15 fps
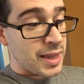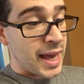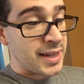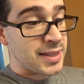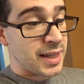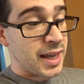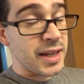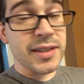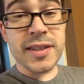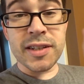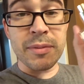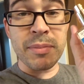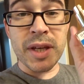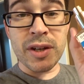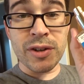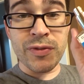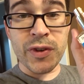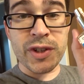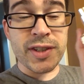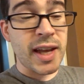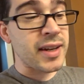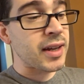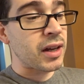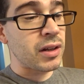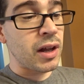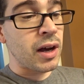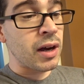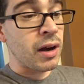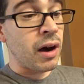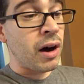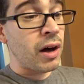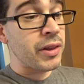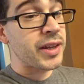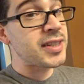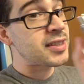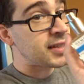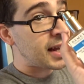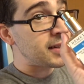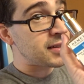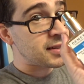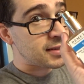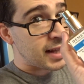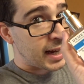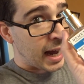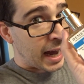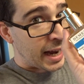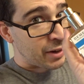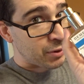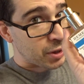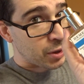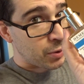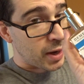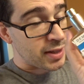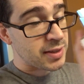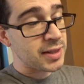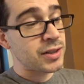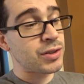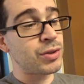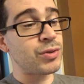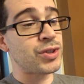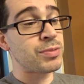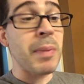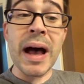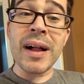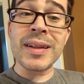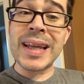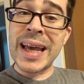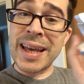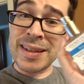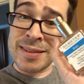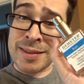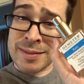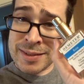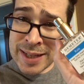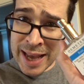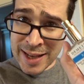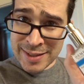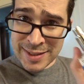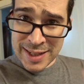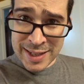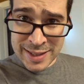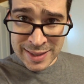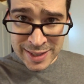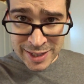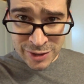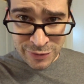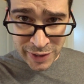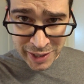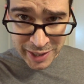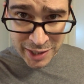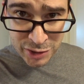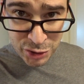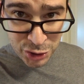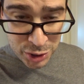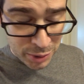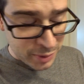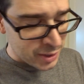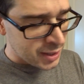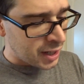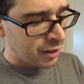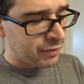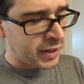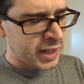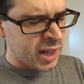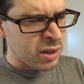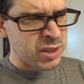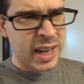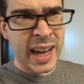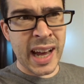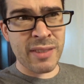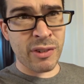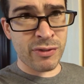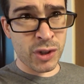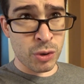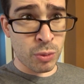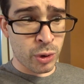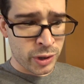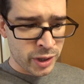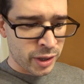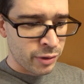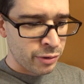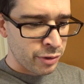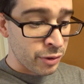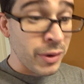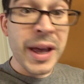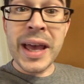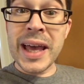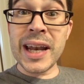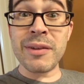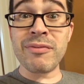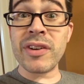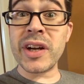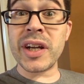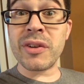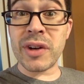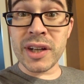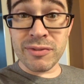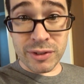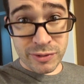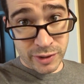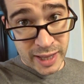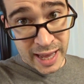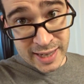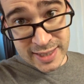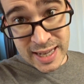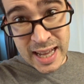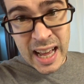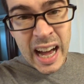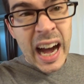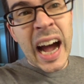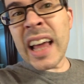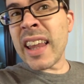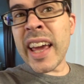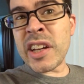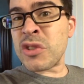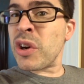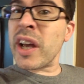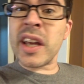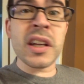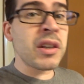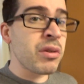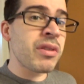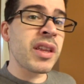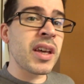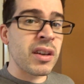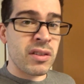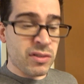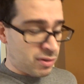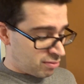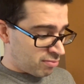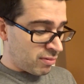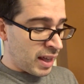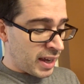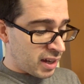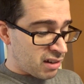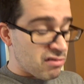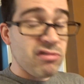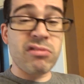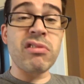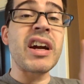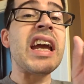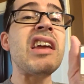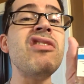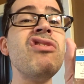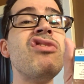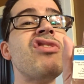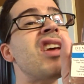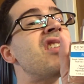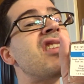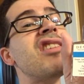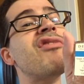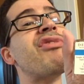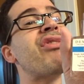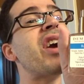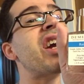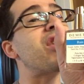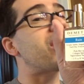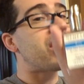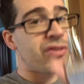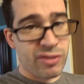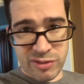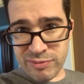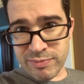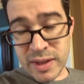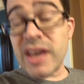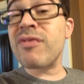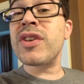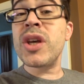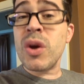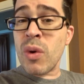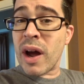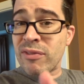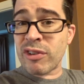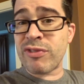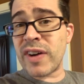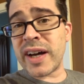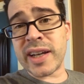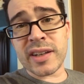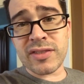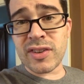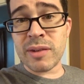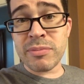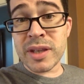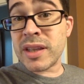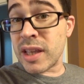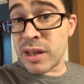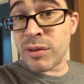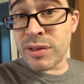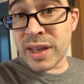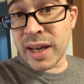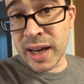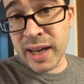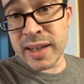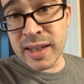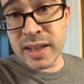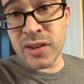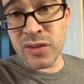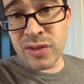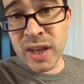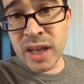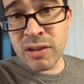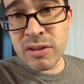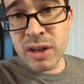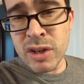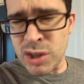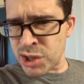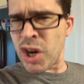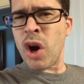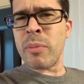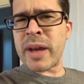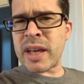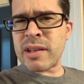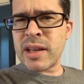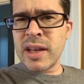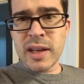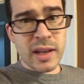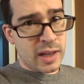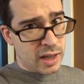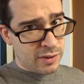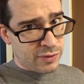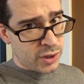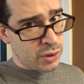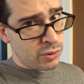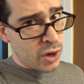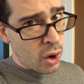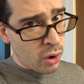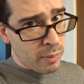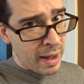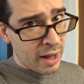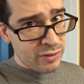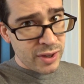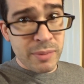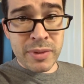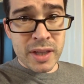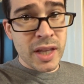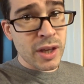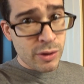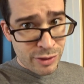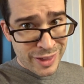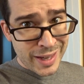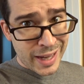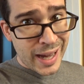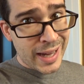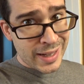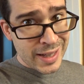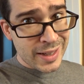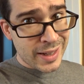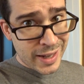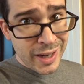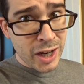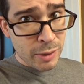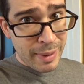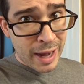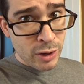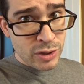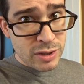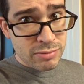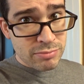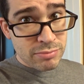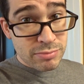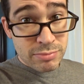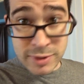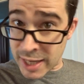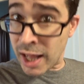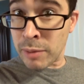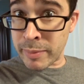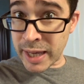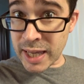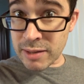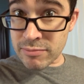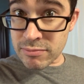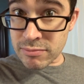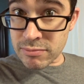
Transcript: Thanks again to Demeter for sending along all the scents that I requested to smell and test in these various show and tell videos. I have a few more to go through, and I'm very grateful for that. I like trying new things, like rain scented fragrance. If you ever find something that you think I need to see, show me. If you know about something that you think I need to hear about, tell me.